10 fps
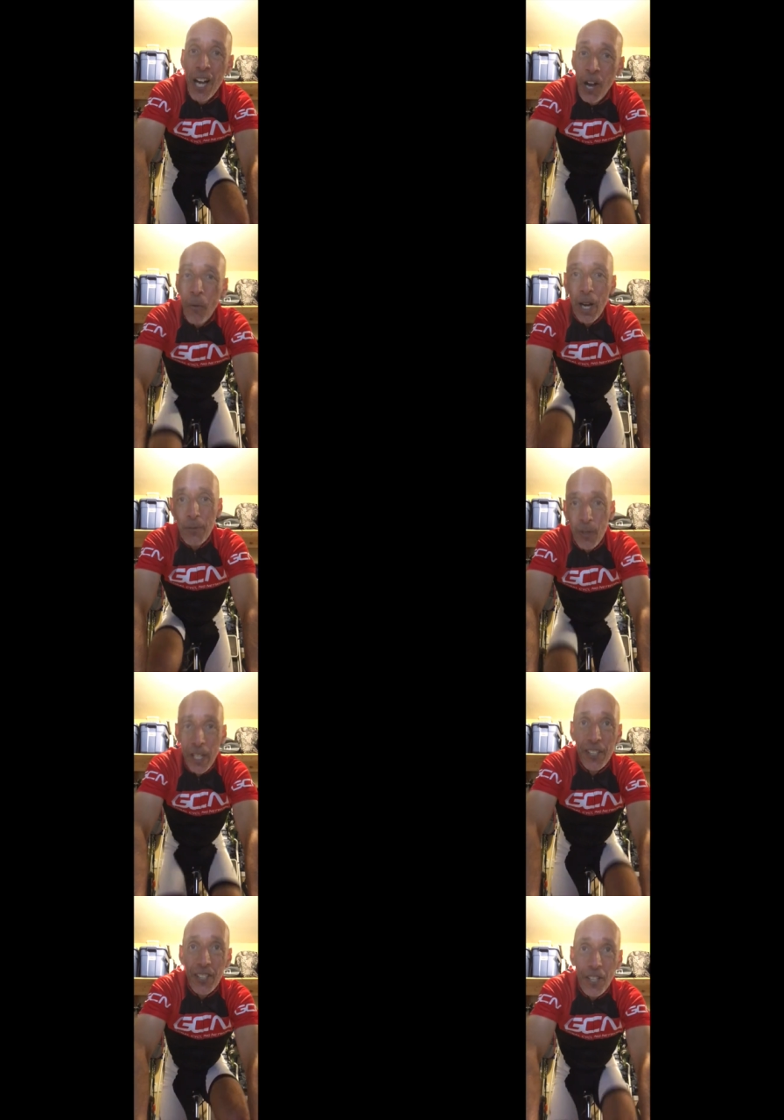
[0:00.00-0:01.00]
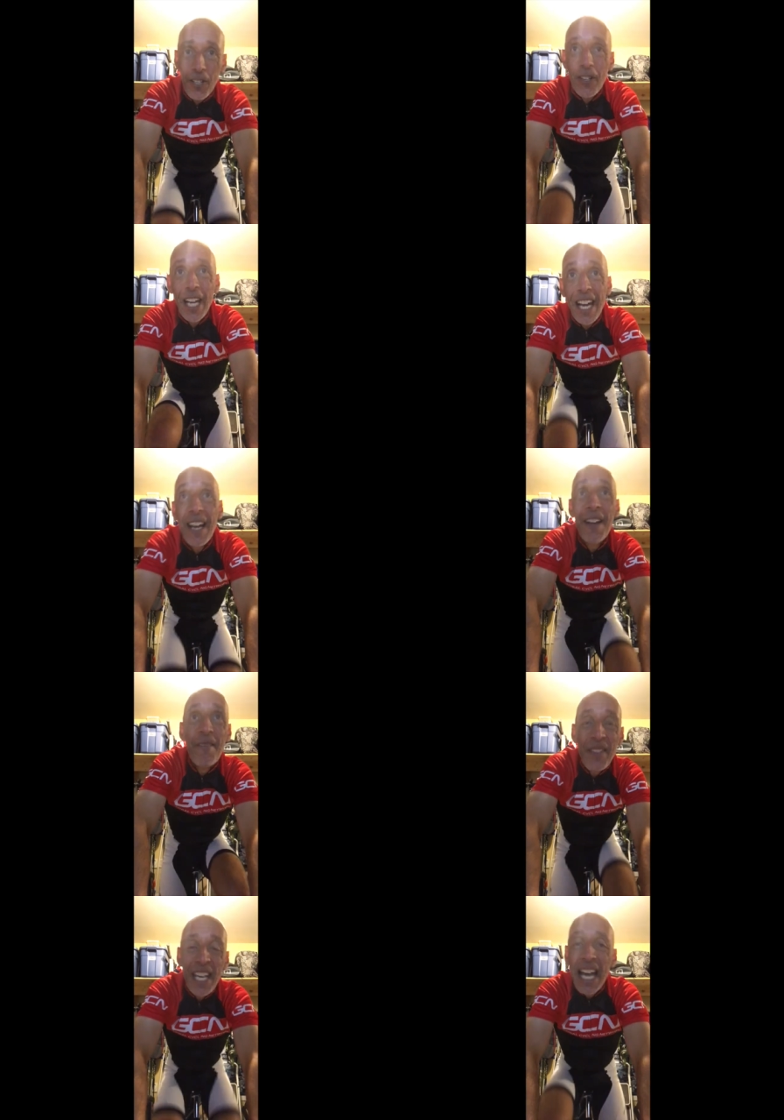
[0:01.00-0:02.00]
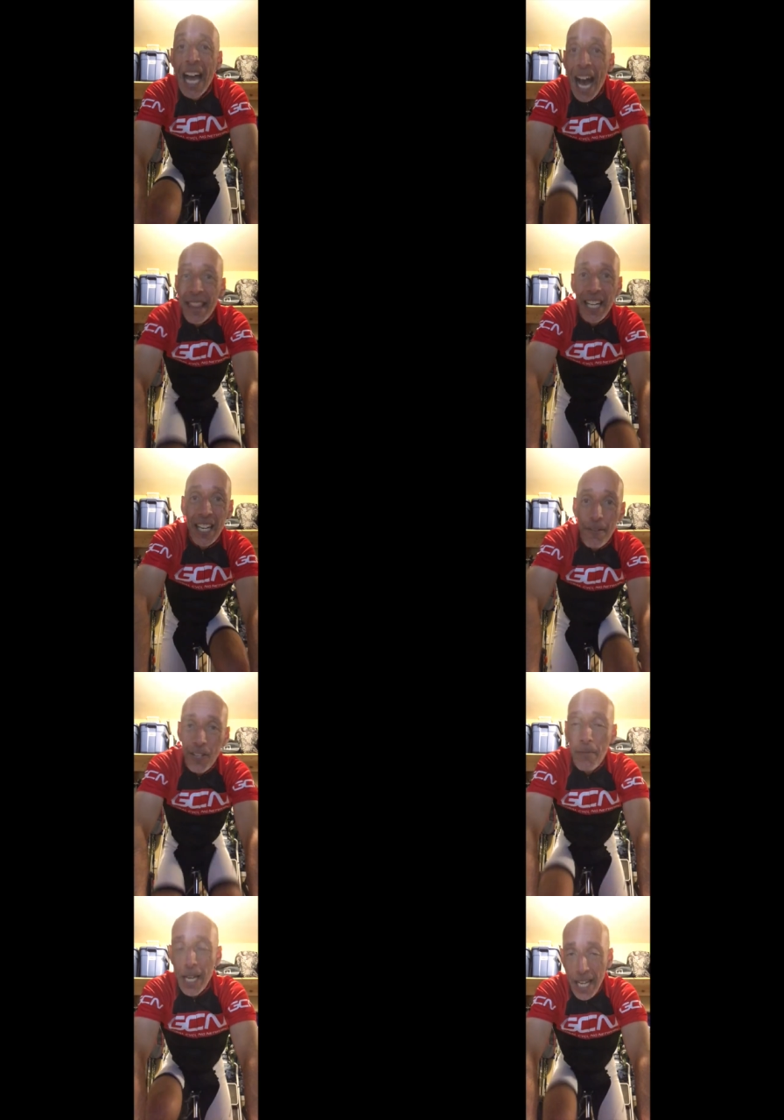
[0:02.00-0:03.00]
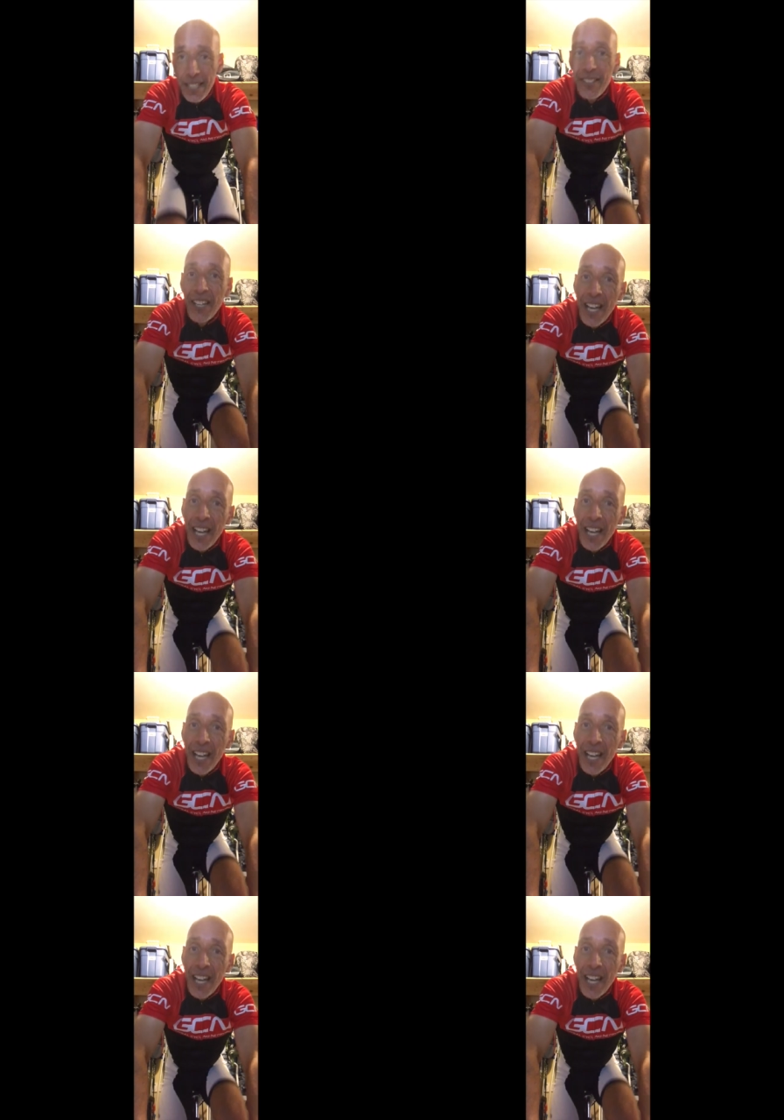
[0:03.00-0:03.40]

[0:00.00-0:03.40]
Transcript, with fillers: while I'm talking to you. And then in a few minutes,